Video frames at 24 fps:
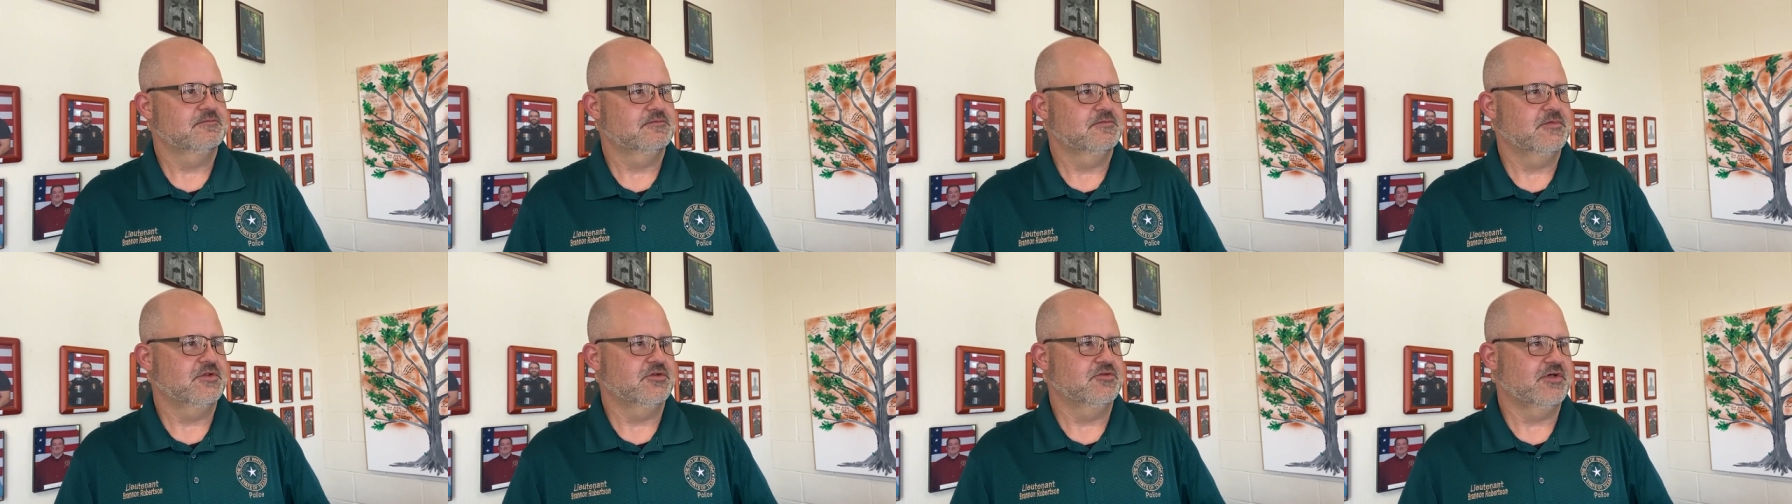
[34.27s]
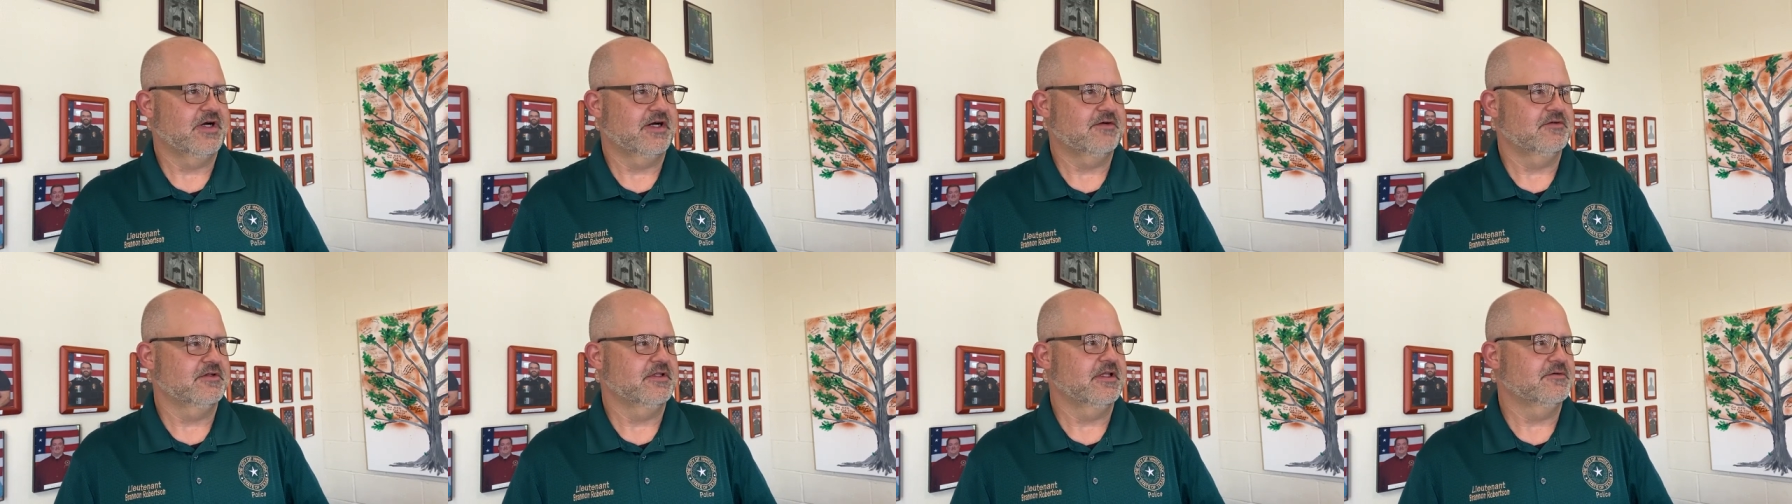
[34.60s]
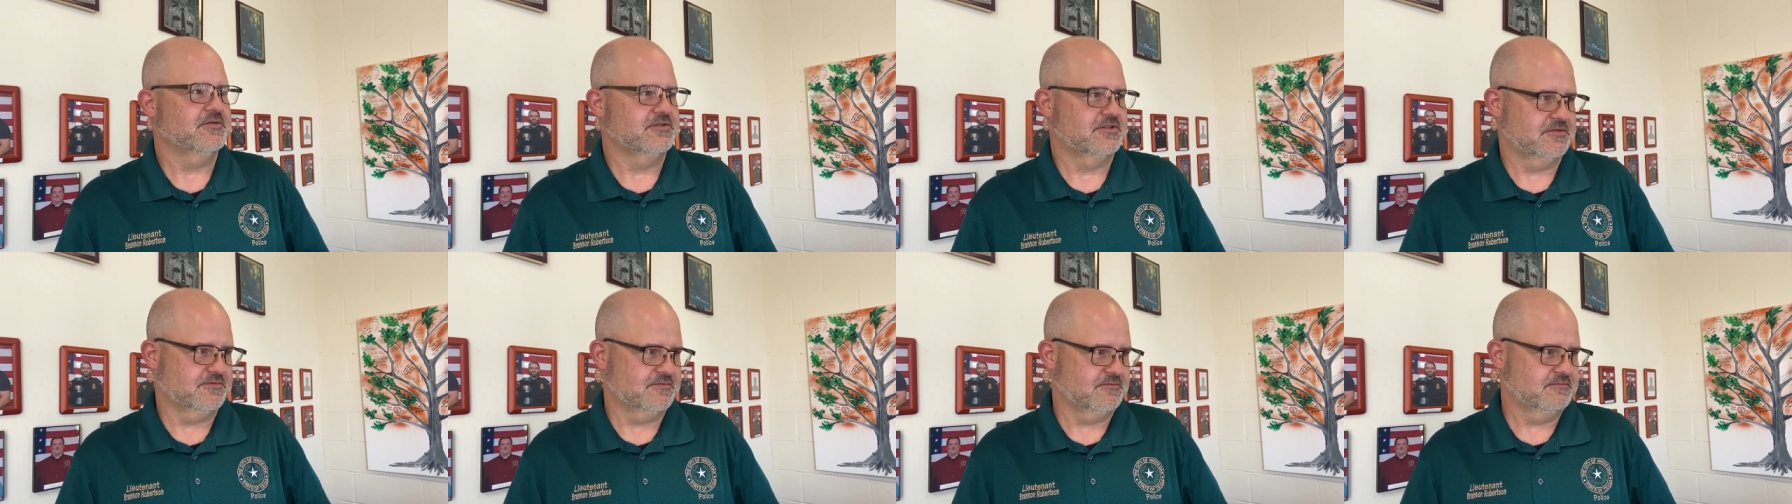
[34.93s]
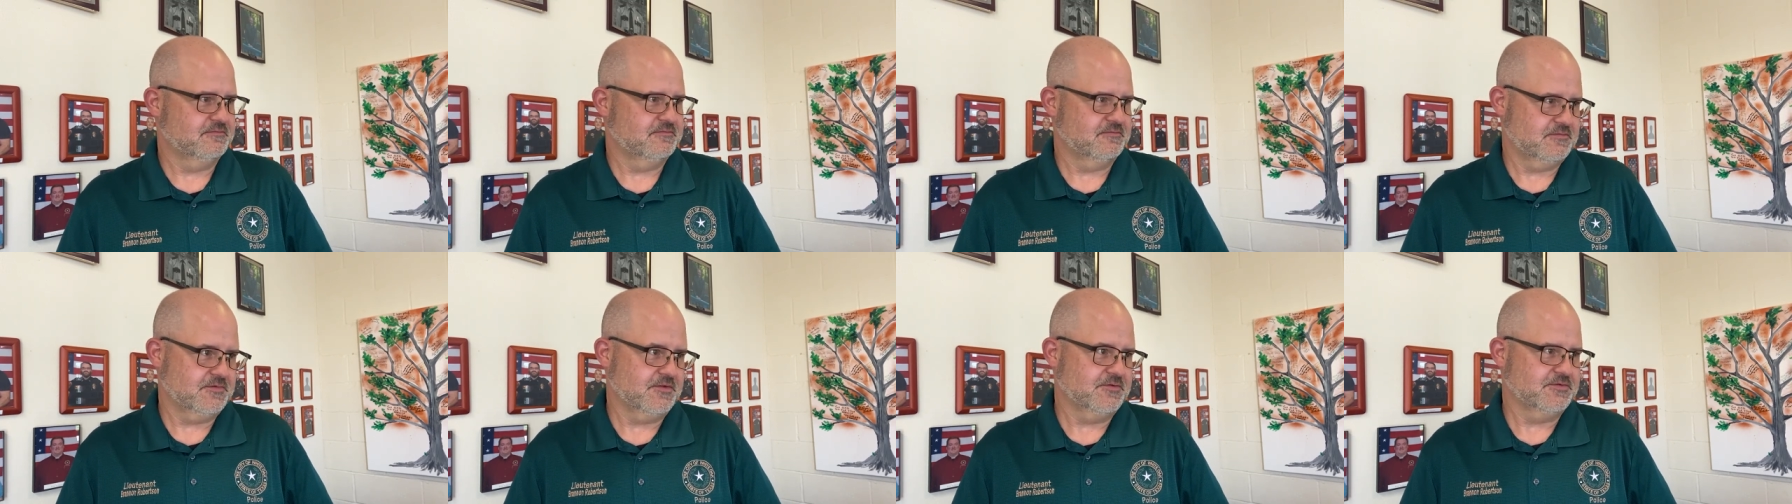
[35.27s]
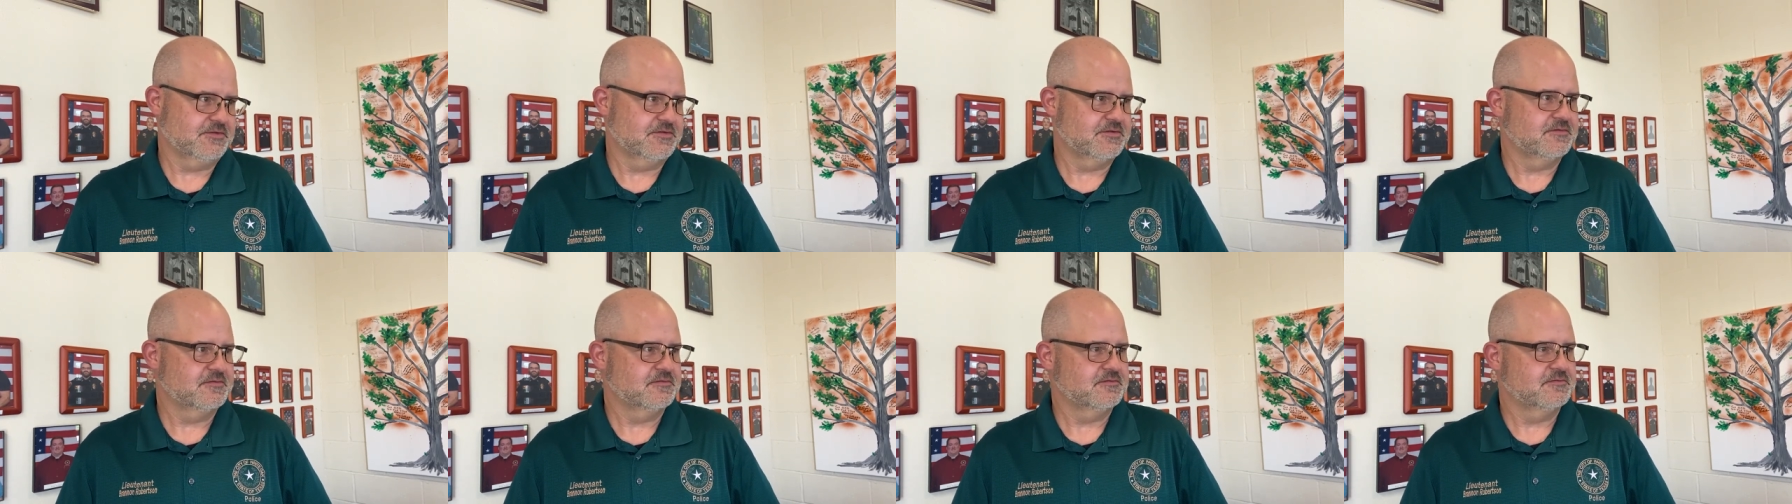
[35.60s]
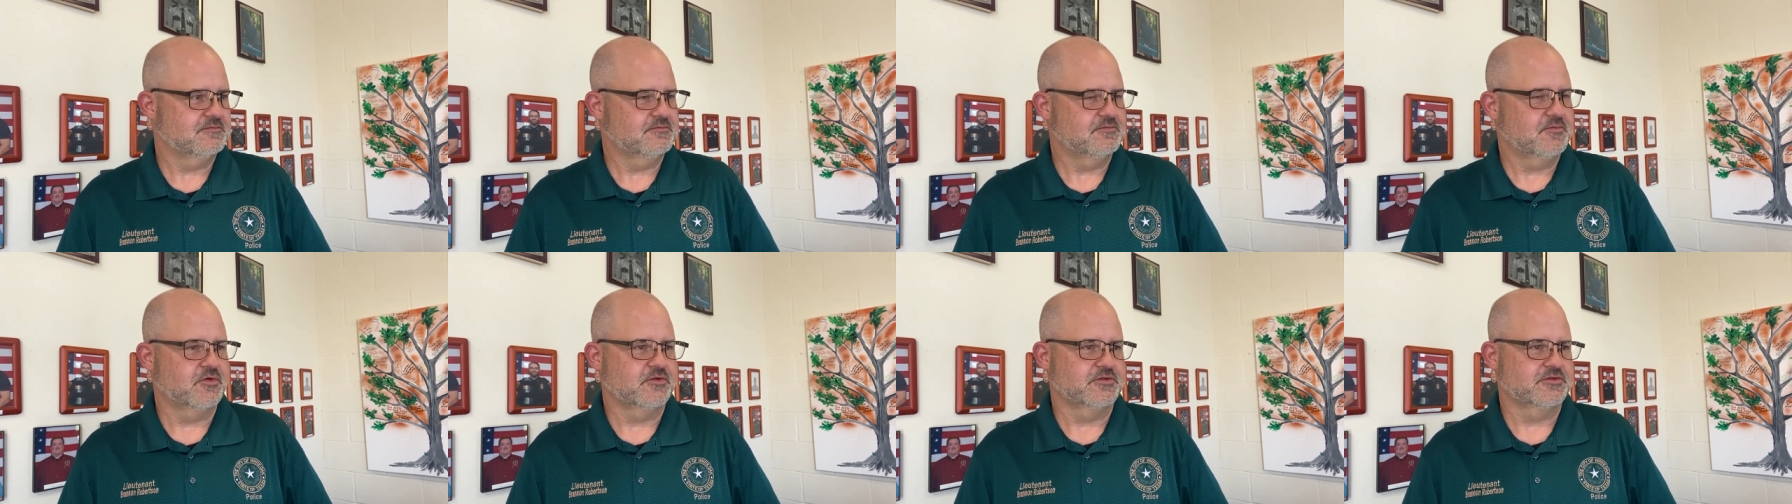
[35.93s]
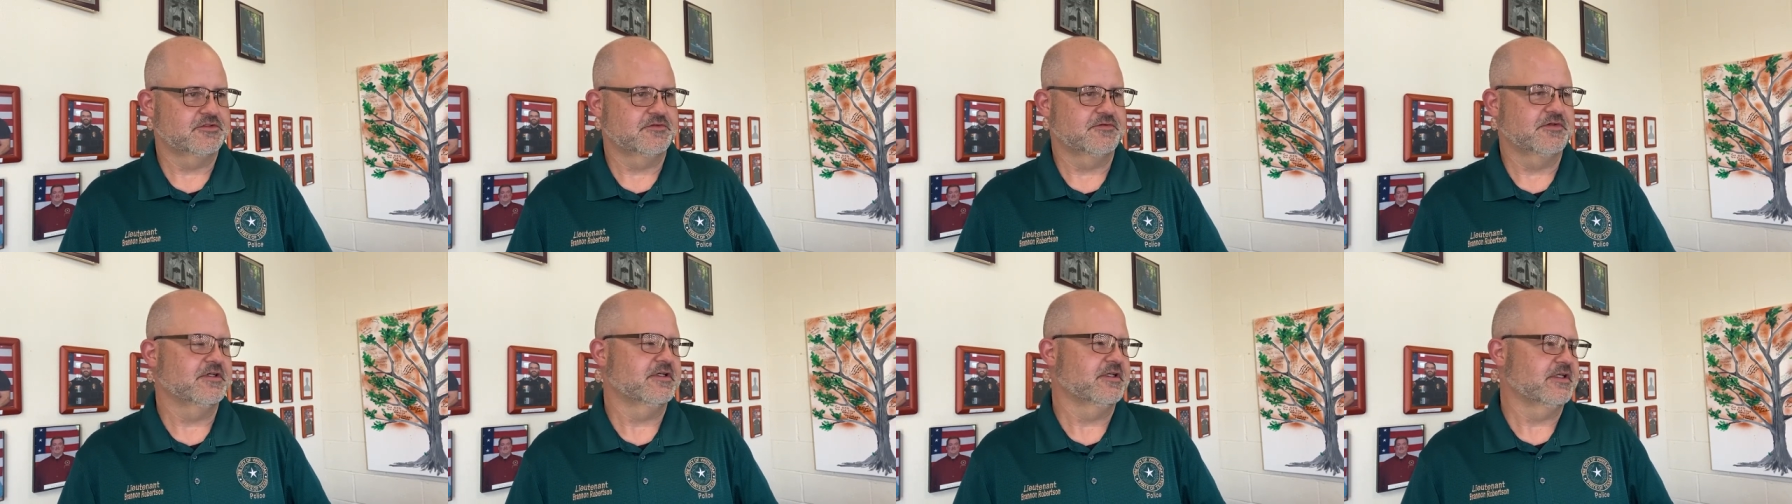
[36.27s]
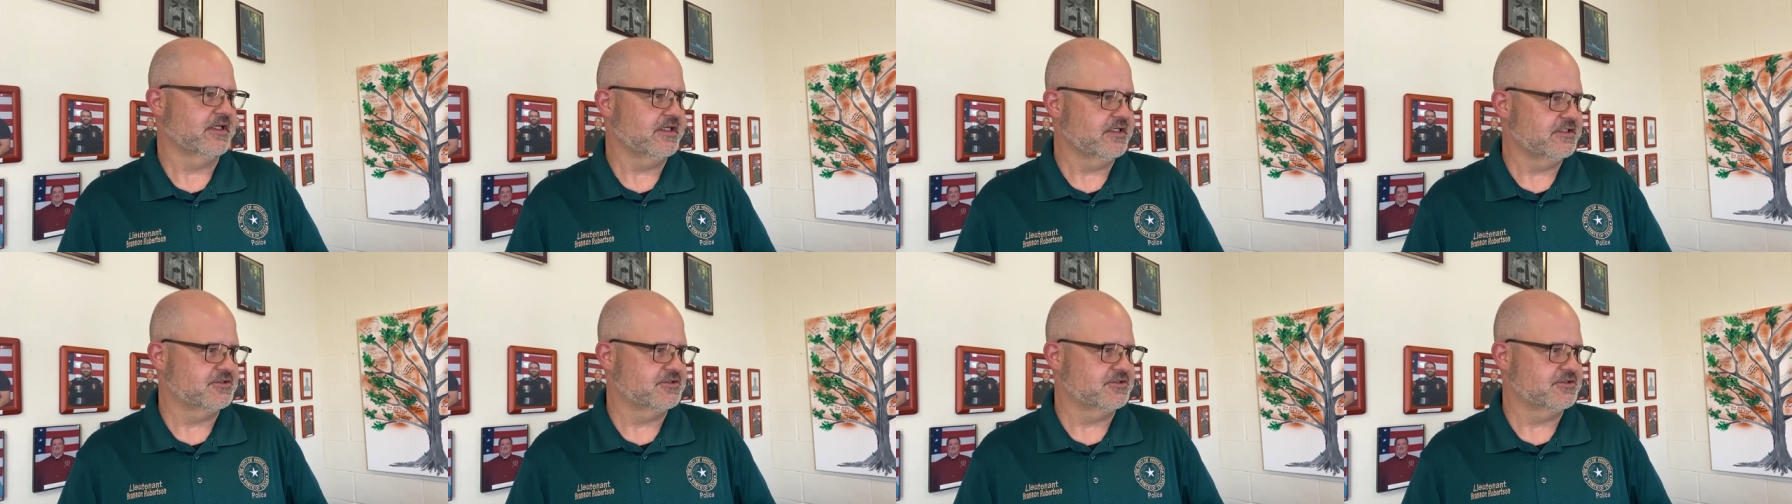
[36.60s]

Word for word: the driver that was, that was more severely